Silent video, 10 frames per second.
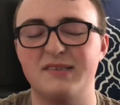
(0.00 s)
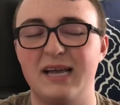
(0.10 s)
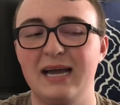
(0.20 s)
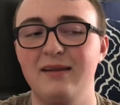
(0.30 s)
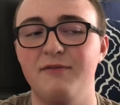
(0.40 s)
was
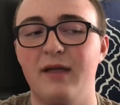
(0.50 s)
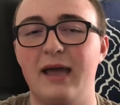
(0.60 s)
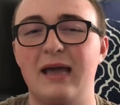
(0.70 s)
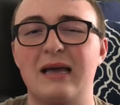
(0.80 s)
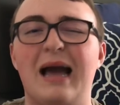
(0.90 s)
kind of
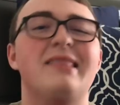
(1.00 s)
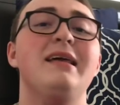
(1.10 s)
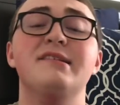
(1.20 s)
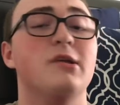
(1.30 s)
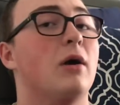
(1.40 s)
like, I
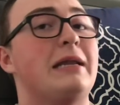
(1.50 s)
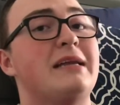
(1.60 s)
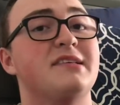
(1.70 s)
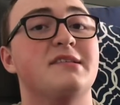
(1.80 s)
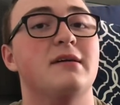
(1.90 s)
think Star
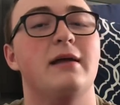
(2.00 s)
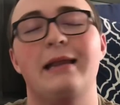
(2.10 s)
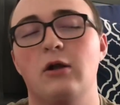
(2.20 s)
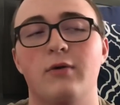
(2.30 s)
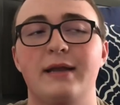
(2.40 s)
Anise is an
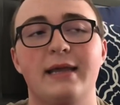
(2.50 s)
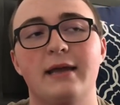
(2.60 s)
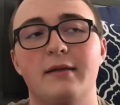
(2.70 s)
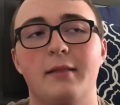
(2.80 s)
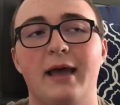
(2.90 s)

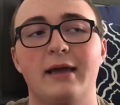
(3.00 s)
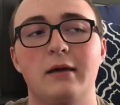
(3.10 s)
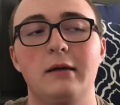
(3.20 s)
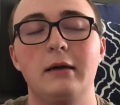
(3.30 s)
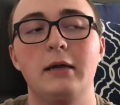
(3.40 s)
ingredient, like,
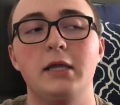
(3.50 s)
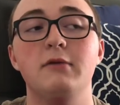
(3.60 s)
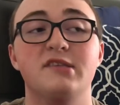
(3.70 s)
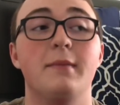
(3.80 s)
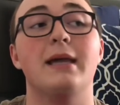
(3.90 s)

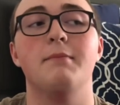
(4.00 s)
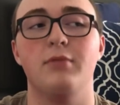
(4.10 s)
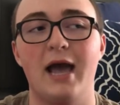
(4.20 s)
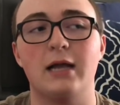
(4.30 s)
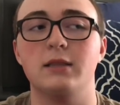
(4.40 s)
used to make
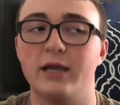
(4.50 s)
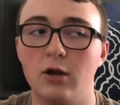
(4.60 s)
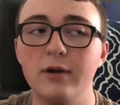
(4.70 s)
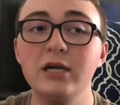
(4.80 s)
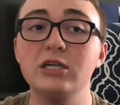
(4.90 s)
black
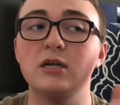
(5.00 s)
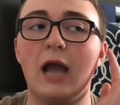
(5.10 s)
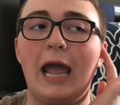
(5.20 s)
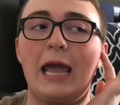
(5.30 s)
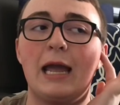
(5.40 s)
licorice,
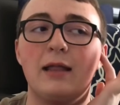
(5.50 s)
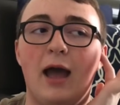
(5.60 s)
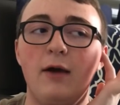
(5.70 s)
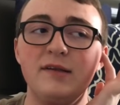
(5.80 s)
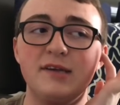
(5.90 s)
and
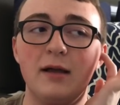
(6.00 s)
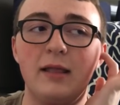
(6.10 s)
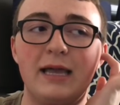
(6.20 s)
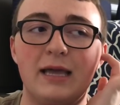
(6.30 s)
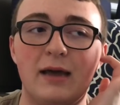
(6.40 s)
I always got
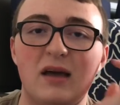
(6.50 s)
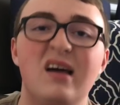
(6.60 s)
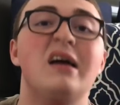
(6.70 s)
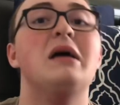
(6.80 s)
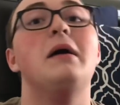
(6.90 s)
like a
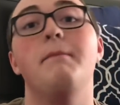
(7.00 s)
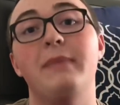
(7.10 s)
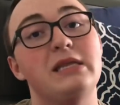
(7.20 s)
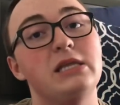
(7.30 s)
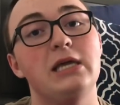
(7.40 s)

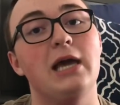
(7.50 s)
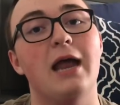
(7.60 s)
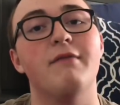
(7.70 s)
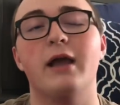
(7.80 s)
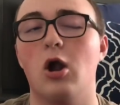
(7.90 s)
minty
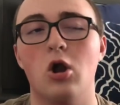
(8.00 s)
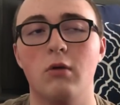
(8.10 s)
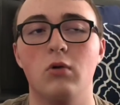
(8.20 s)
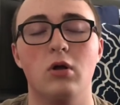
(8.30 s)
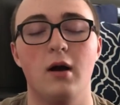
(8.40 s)
kind of like
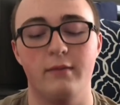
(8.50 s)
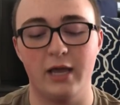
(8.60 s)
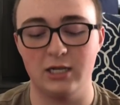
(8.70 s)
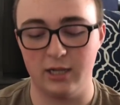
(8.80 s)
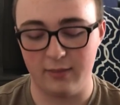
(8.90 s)
herbal
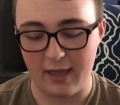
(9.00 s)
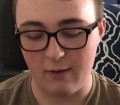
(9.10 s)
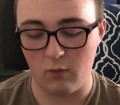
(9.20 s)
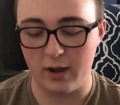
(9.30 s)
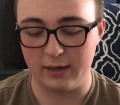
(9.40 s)
combination in
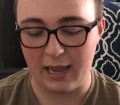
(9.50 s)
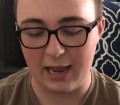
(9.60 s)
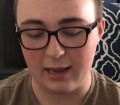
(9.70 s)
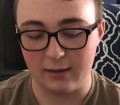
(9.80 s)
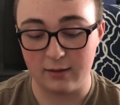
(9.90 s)
that one,
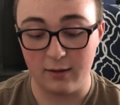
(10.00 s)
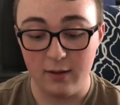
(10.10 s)
and